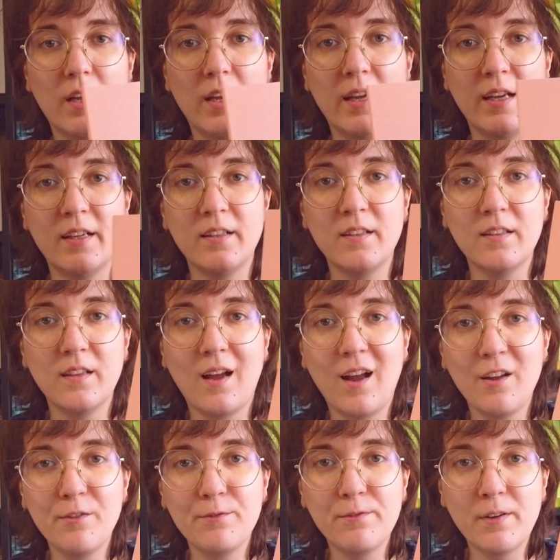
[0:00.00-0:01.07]
and
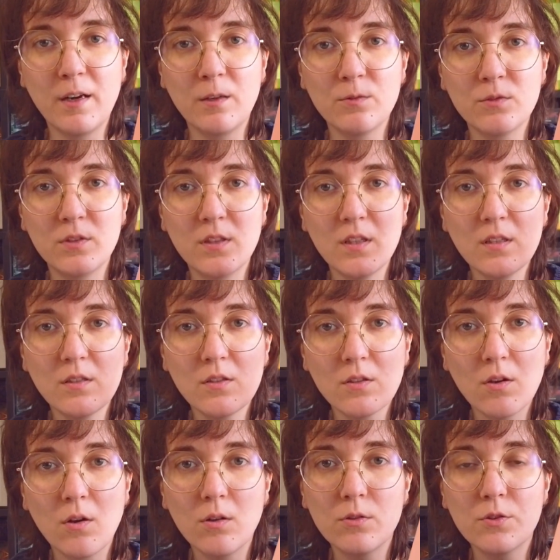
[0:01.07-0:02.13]
I found this
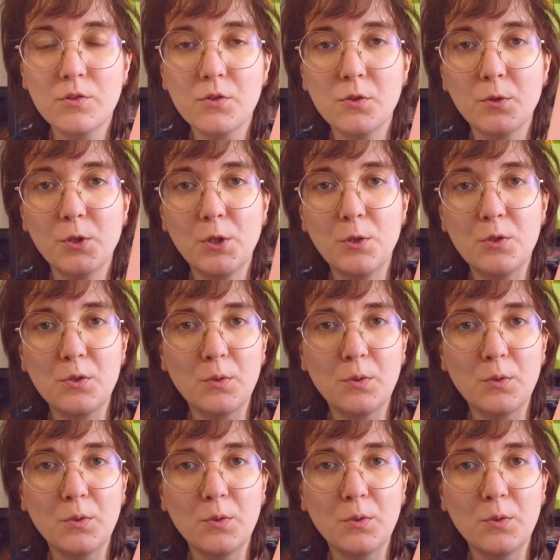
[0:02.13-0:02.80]
color so cute.